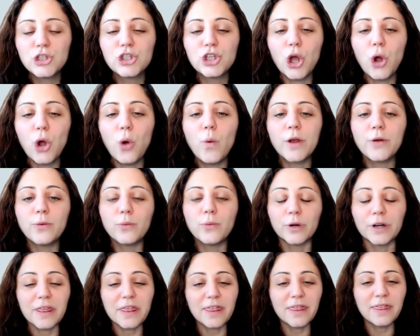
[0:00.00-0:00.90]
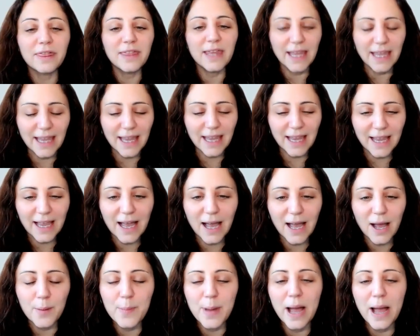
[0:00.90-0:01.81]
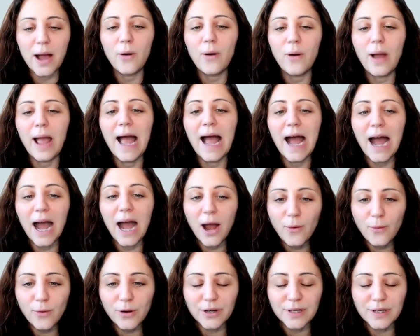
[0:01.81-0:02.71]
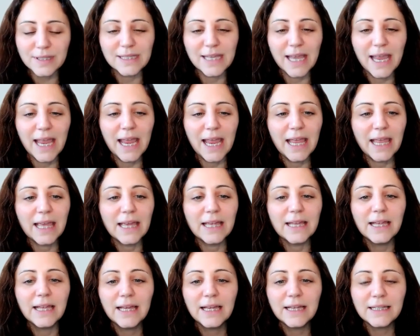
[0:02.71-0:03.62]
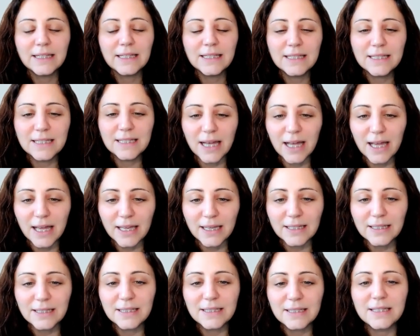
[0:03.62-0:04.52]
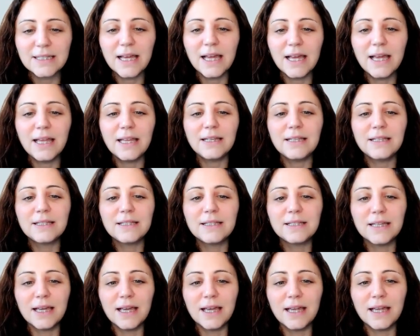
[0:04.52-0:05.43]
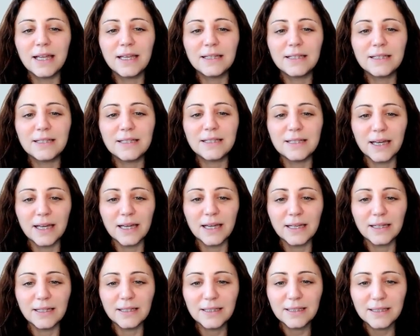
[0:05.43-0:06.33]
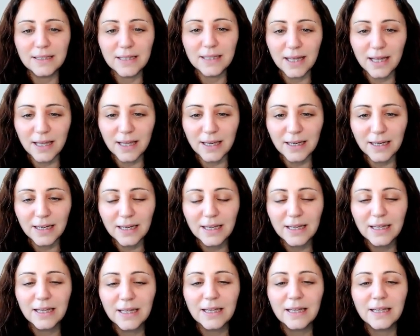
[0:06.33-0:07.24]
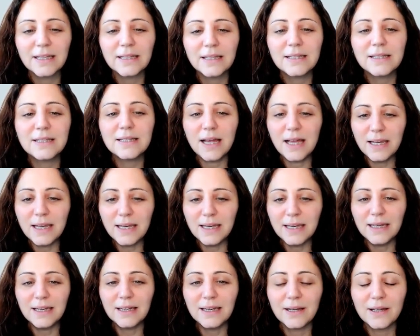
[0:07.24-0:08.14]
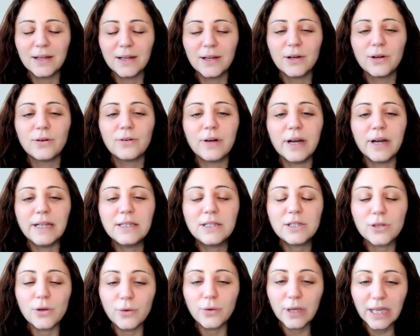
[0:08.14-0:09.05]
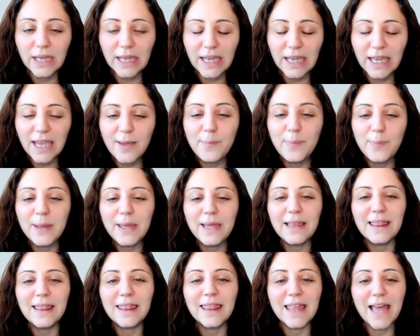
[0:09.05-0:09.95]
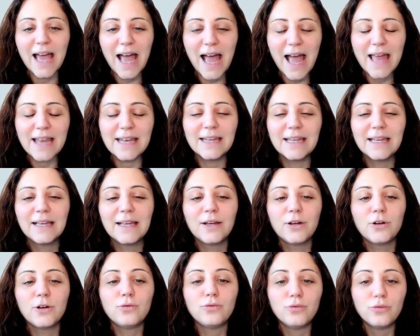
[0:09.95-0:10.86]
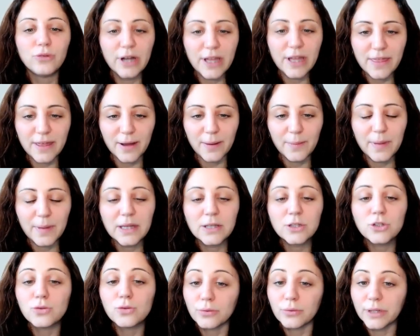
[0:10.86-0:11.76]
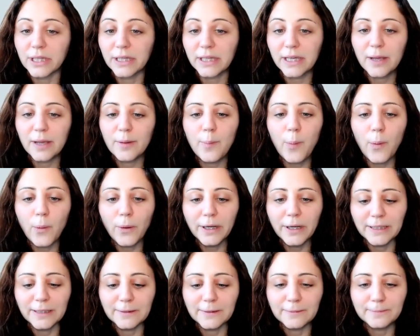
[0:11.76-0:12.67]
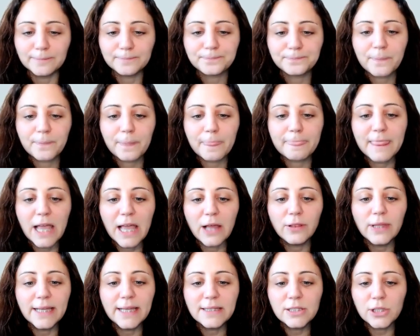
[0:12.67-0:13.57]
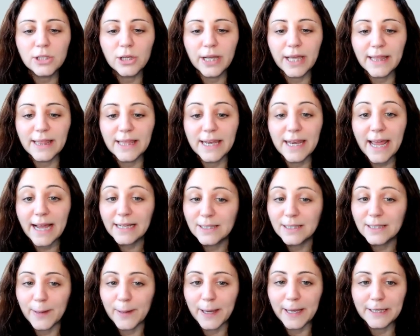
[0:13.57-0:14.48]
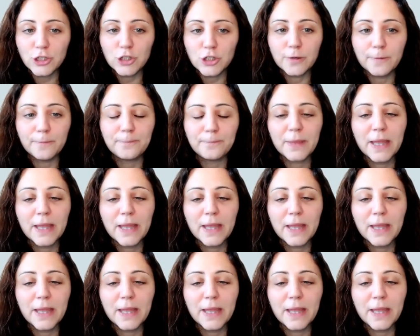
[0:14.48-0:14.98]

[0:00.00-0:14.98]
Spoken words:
So when we're thinking about how we're saying it, dun, dun, dun, dun, dun, dun, right? So keeping that rhythm is really important. Now let's look at the next page.